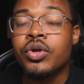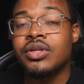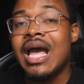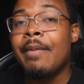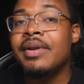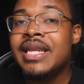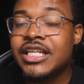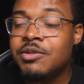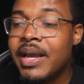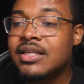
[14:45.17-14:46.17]
What's gonna happen
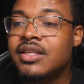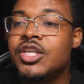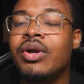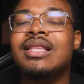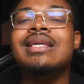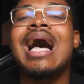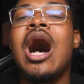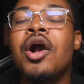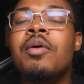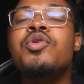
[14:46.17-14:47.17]
next is basically you get the
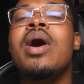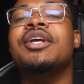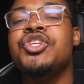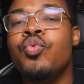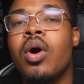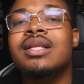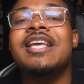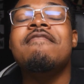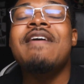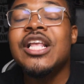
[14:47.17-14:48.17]
outcome you actually
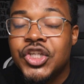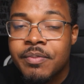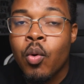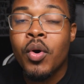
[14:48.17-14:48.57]
want eventually.